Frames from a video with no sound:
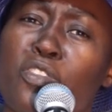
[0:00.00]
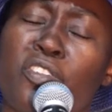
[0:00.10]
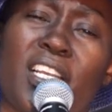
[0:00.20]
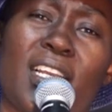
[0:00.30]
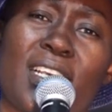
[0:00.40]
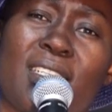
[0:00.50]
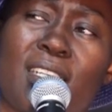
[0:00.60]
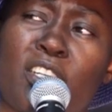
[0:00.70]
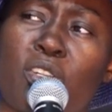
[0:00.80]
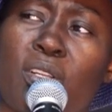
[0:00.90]
to
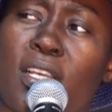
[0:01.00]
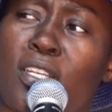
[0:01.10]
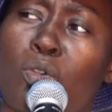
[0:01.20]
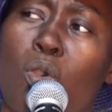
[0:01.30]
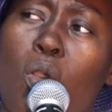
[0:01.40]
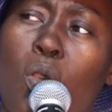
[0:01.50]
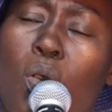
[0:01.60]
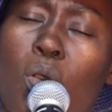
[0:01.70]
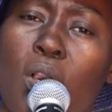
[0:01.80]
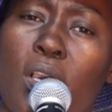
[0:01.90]
realization that,
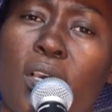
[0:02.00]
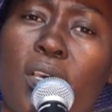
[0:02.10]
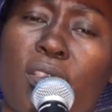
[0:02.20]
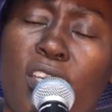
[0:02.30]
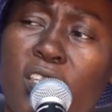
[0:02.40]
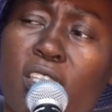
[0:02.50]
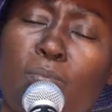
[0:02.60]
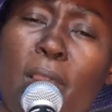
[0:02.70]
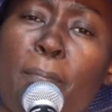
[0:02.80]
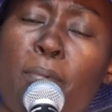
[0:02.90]
oh, this is
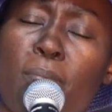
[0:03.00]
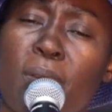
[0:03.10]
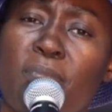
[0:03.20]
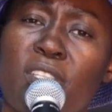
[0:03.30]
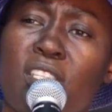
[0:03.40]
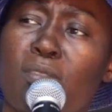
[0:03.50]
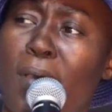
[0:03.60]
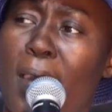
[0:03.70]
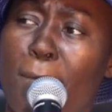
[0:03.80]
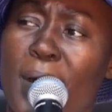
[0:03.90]
my problem, this is
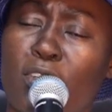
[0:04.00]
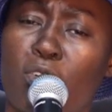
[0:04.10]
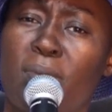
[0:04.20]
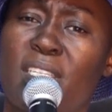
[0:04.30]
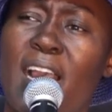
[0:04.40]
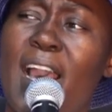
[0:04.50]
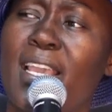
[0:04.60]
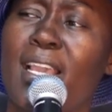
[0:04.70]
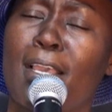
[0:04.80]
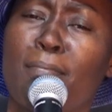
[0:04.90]
my battle, but
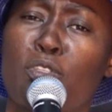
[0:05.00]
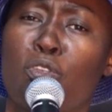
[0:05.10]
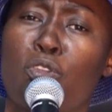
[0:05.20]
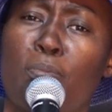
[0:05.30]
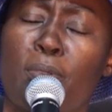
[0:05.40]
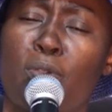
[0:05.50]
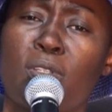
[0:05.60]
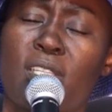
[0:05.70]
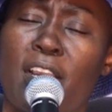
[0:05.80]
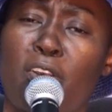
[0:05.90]
I came to you
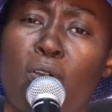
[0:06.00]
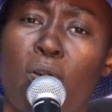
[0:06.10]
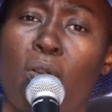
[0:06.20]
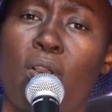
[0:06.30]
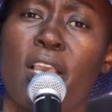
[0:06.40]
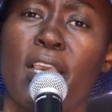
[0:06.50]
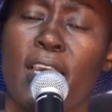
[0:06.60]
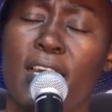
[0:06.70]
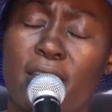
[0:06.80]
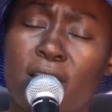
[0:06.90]
because I know
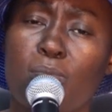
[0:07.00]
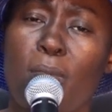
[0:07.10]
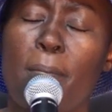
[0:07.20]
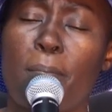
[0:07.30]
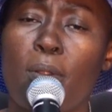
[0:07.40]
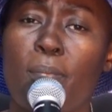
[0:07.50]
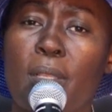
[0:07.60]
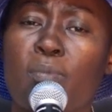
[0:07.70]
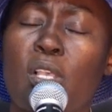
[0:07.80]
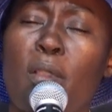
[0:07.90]
it is my
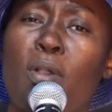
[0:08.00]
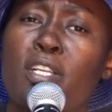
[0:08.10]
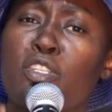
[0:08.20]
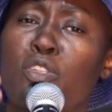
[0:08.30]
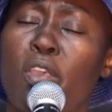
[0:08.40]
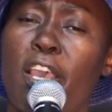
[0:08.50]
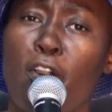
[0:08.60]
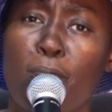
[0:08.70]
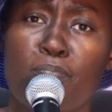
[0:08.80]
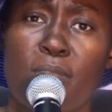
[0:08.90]
problem. So I want you to
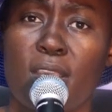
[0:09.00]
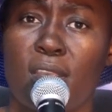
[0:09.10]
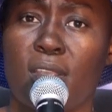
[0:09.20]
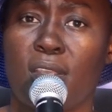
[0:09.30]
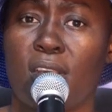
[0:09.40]
help me.